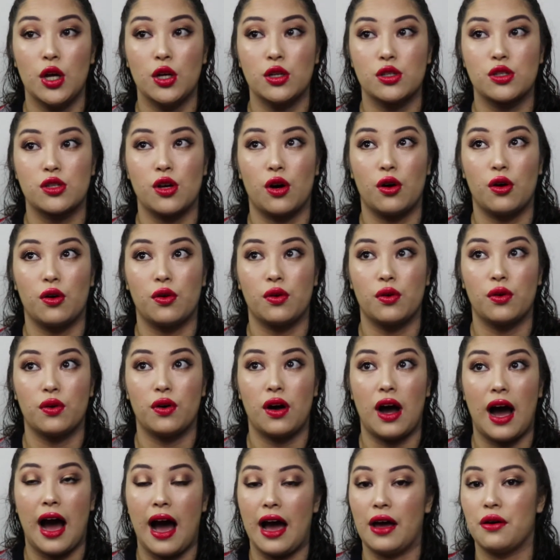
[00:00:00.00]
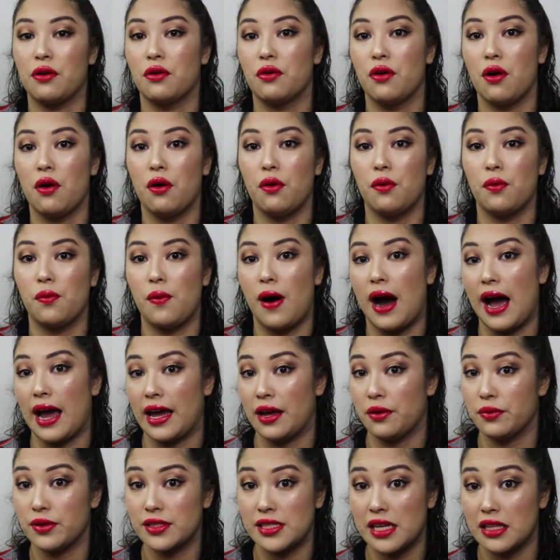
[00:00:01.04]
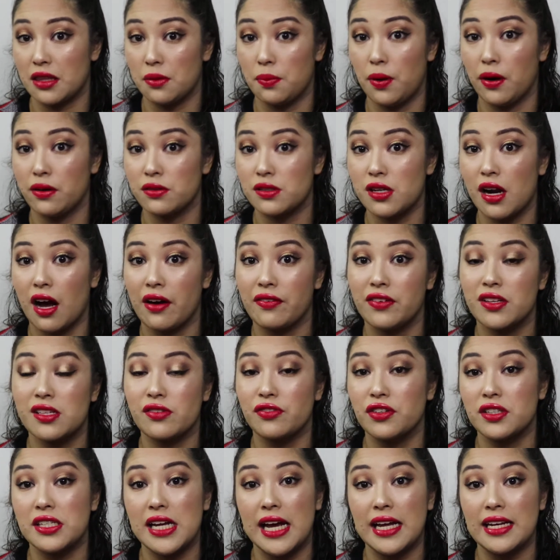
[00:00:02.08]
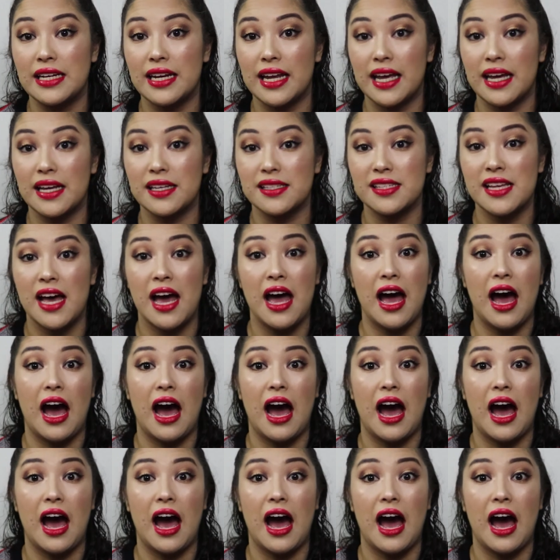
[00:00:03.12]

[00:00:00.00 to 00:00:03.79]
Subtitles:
So I don't know why it was at the post office for 10 days.